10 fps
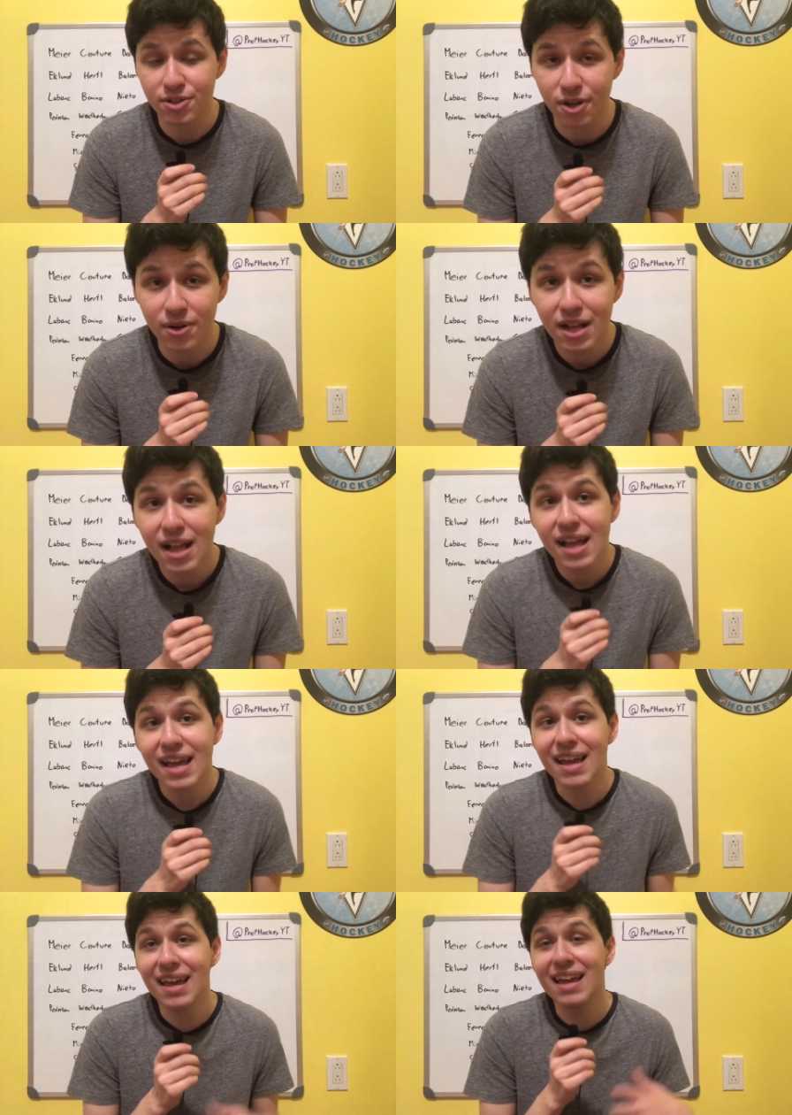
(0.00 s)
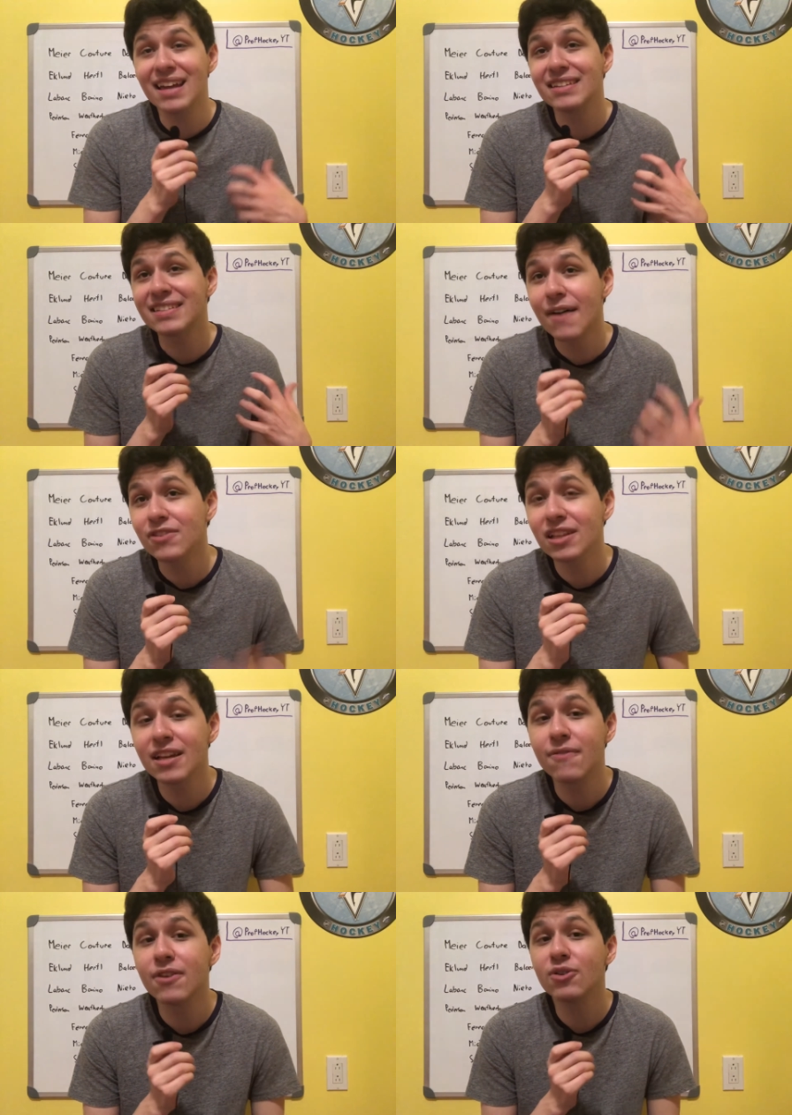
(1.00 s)
So it is
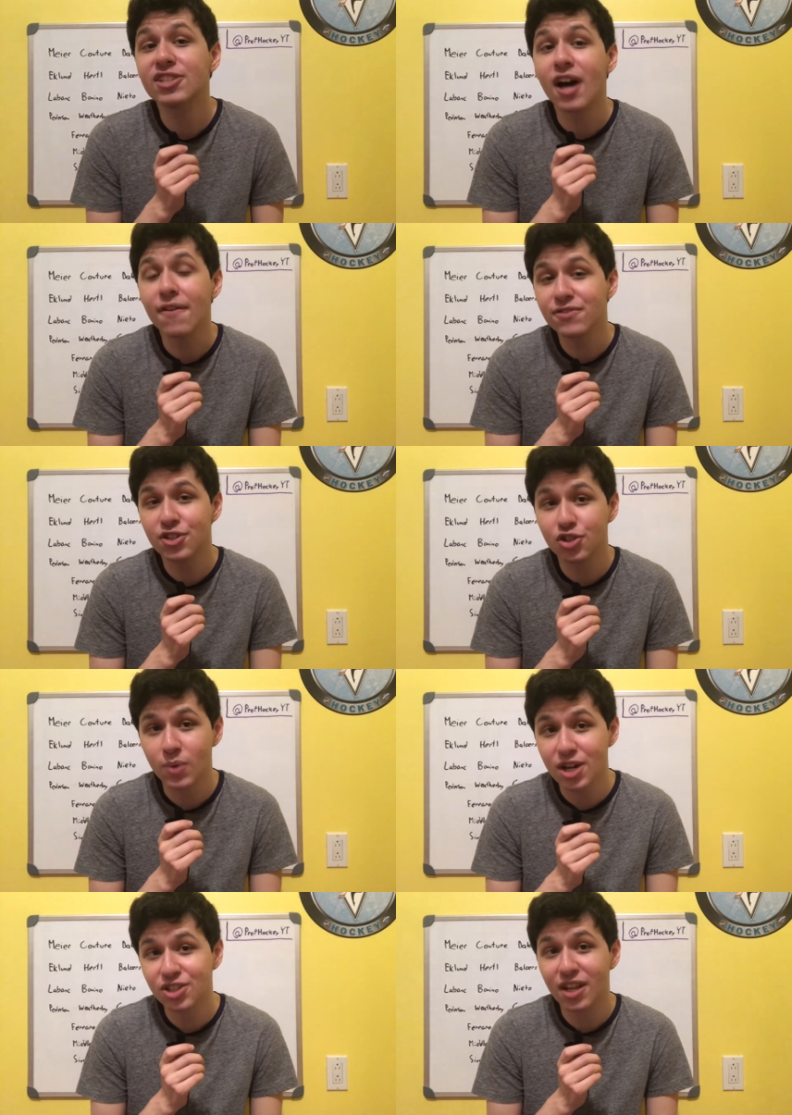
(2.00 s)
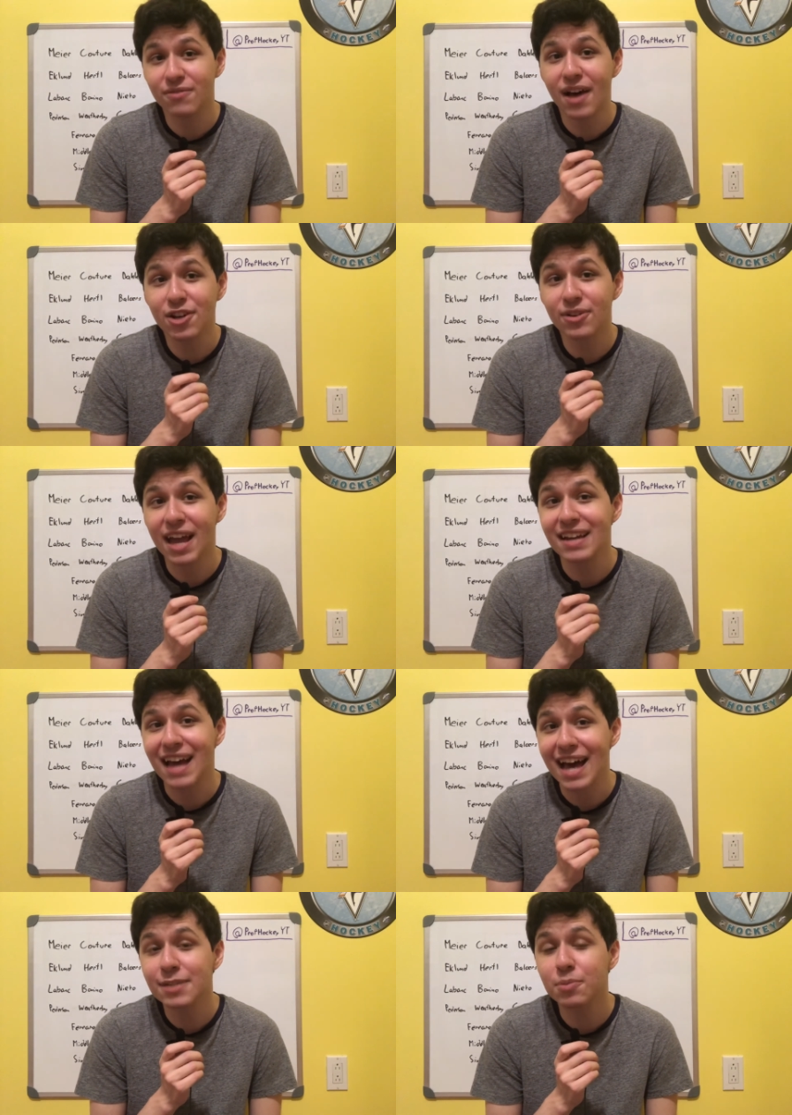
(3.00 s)
definitely a very tough situation that Evander Kane
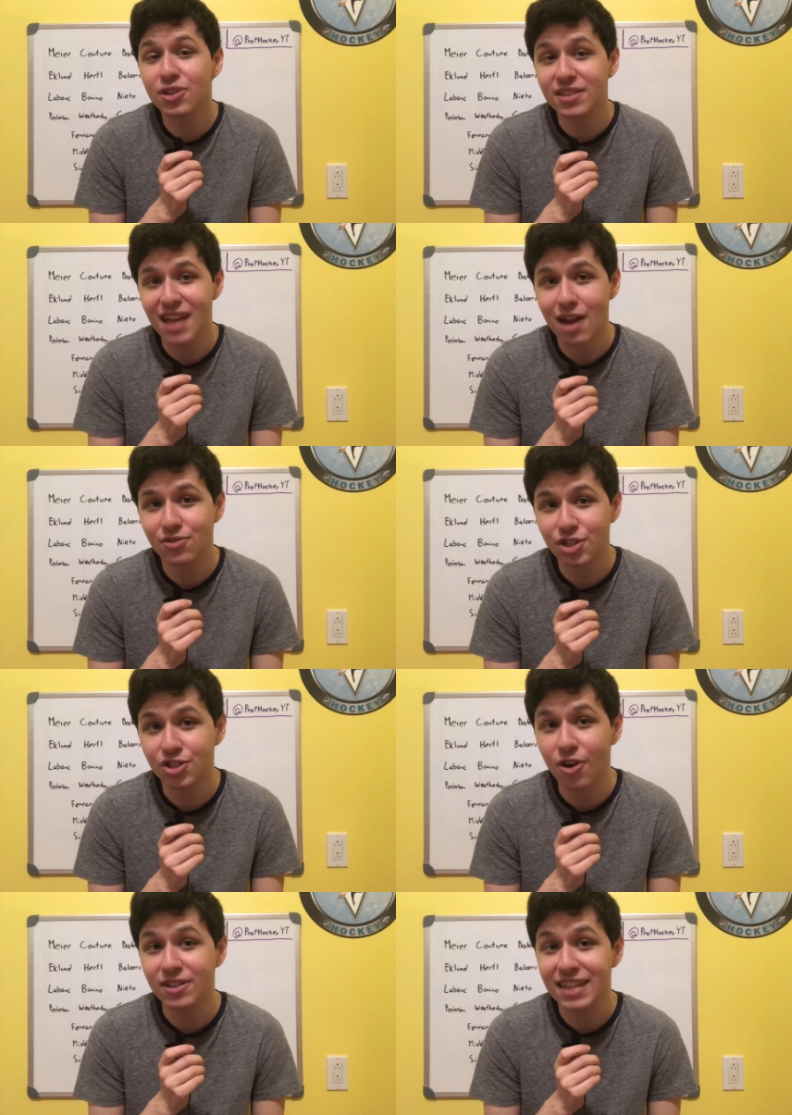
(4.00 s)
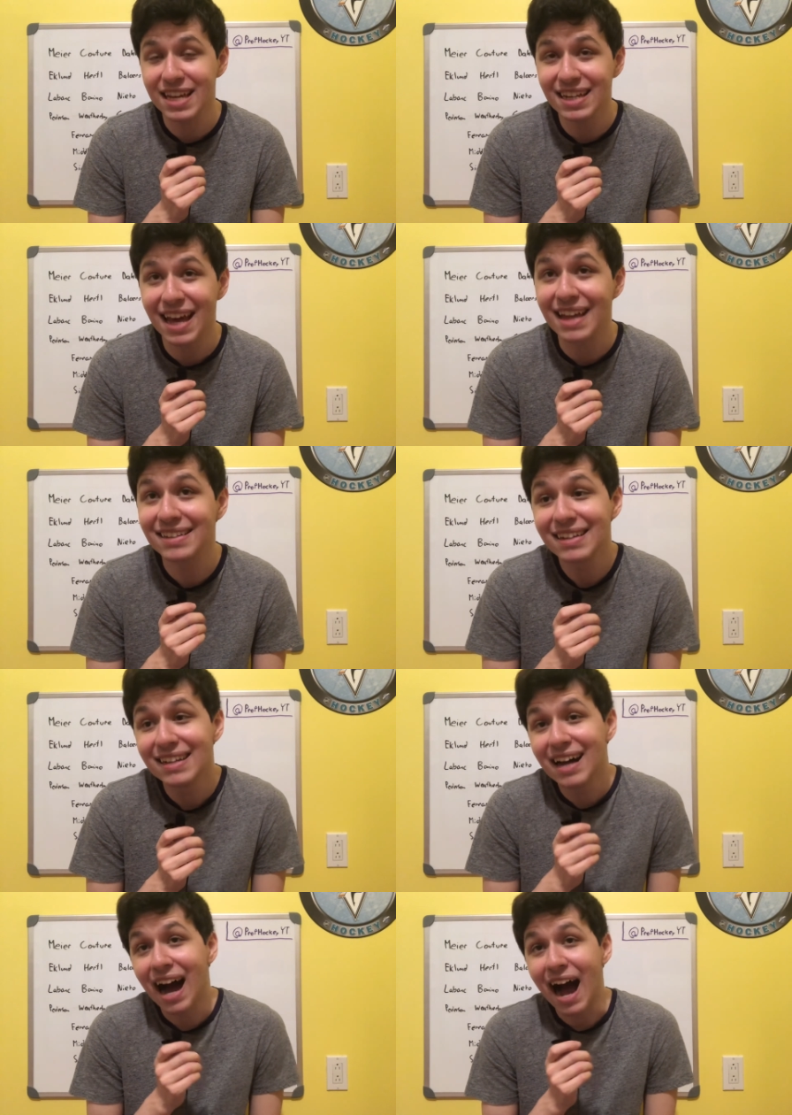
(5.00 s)
has put the San Jose Sharks in. And
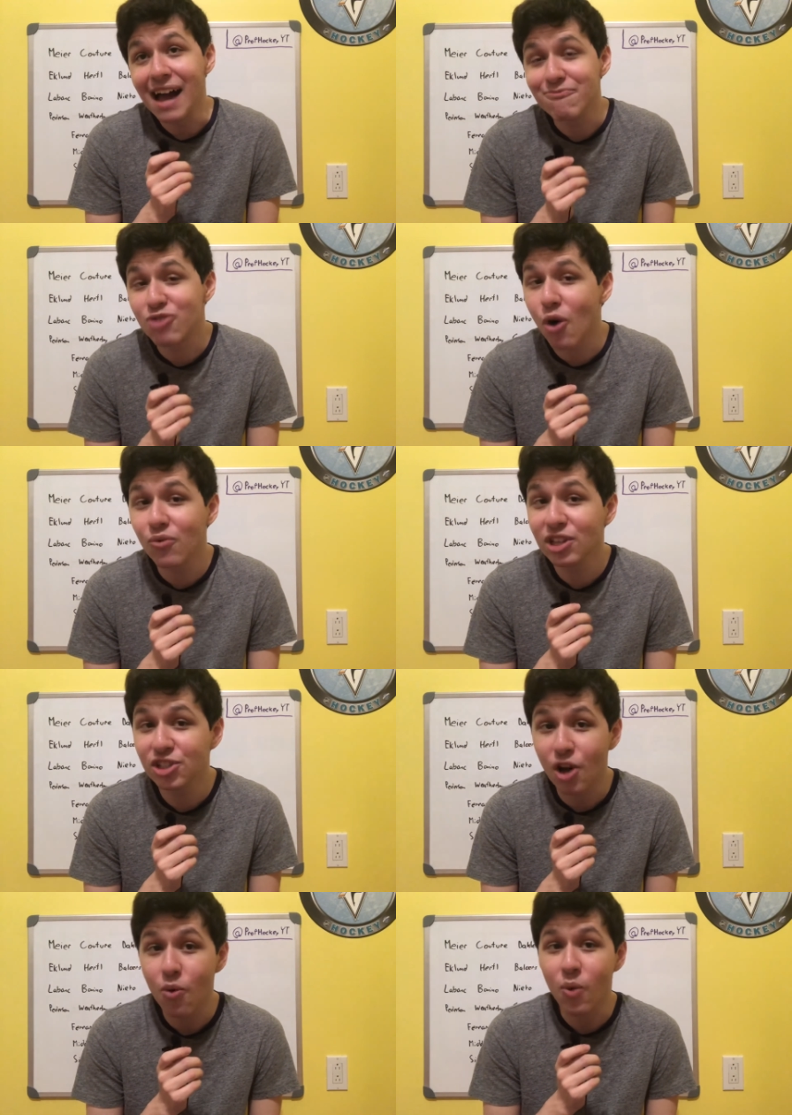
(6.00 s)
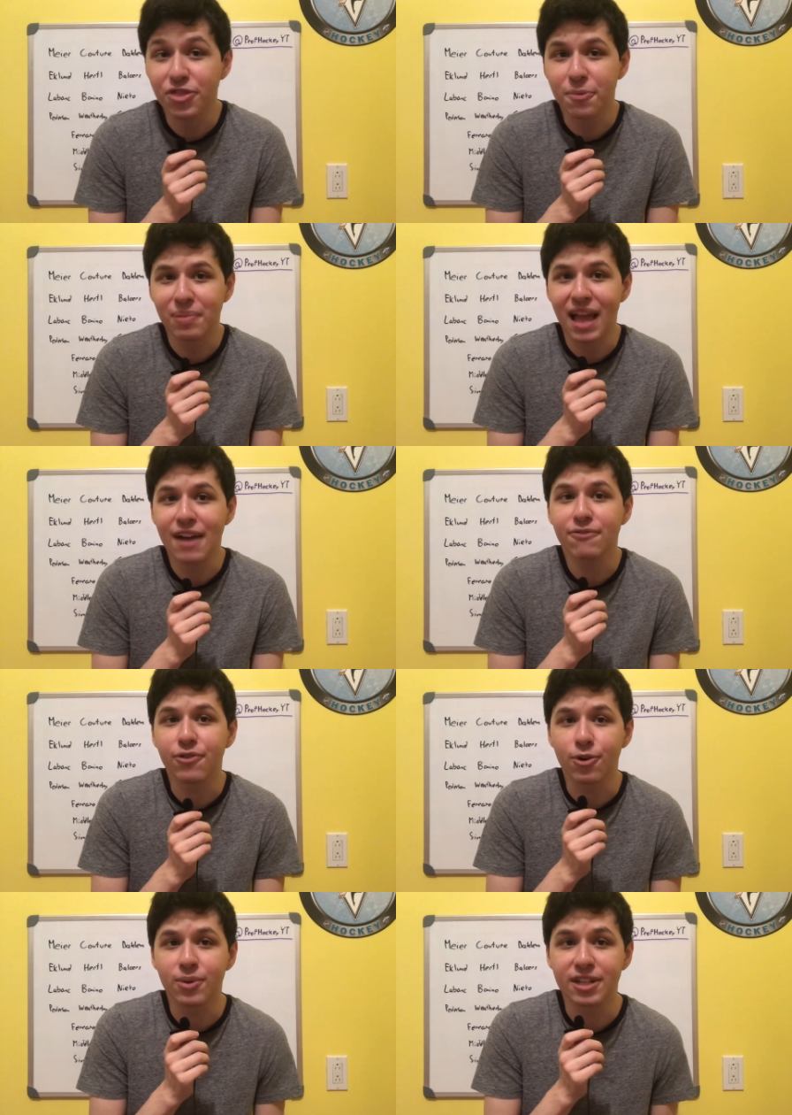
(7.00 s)
I don't really know what the plan
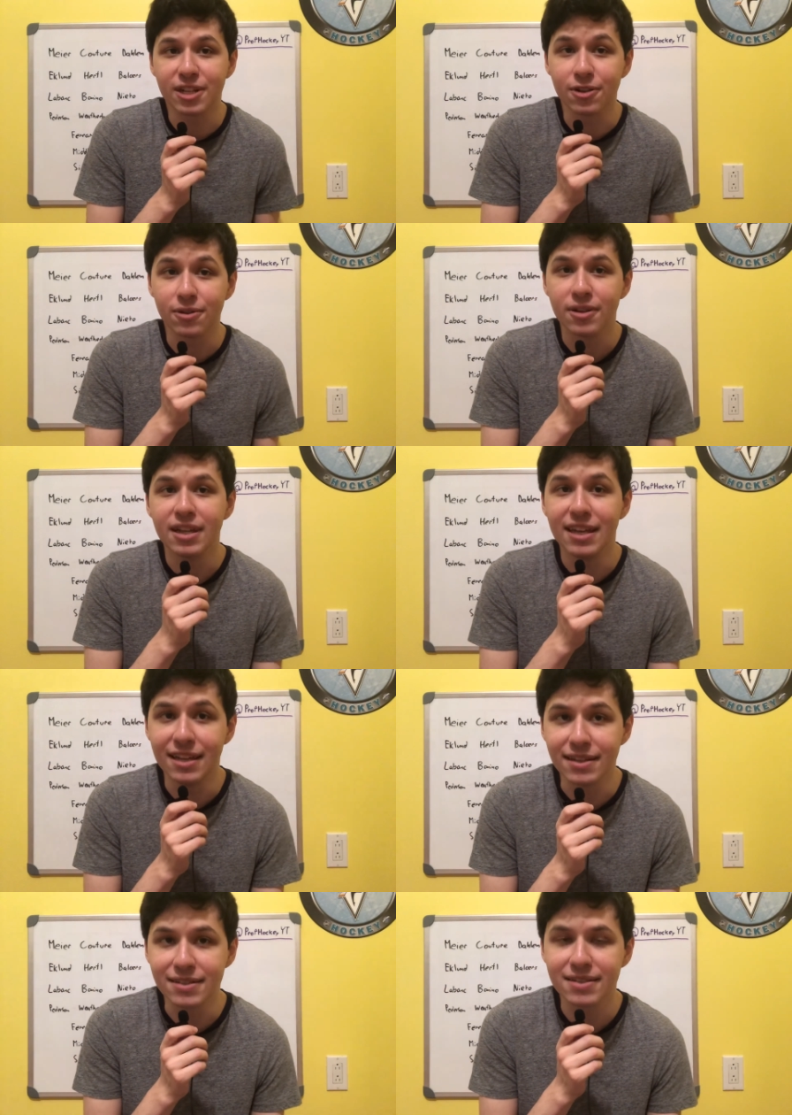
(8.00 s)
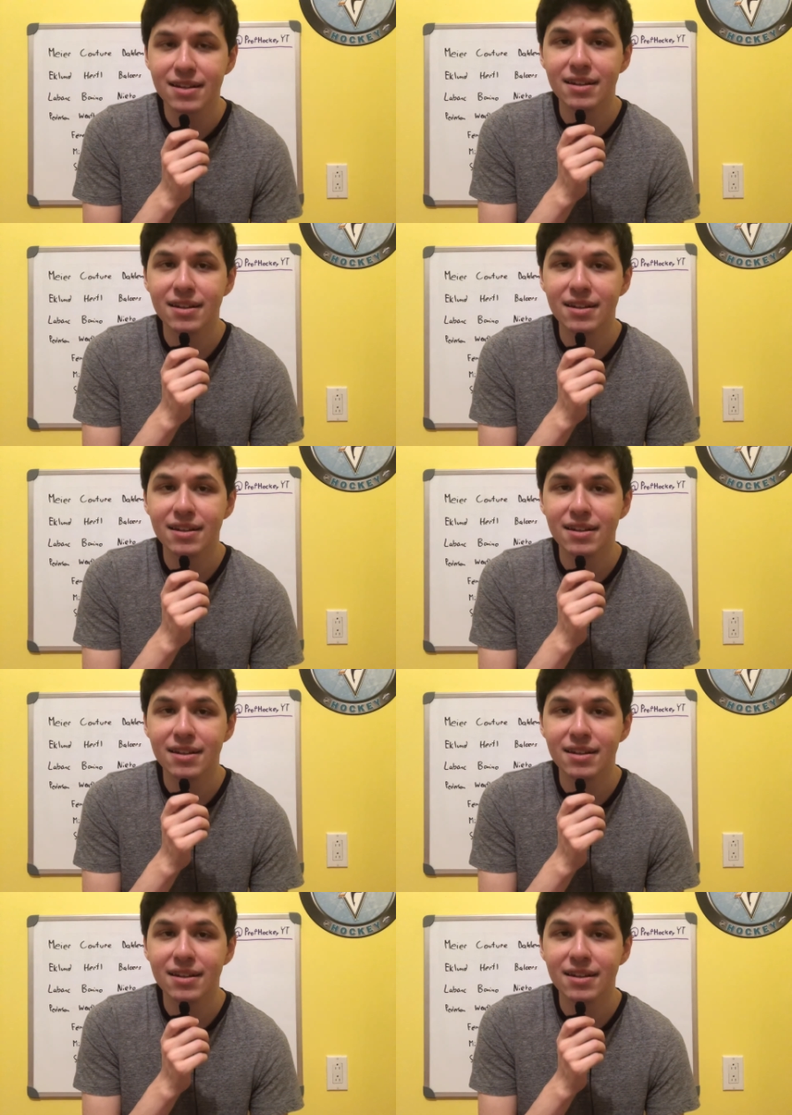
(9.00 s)
forward here is.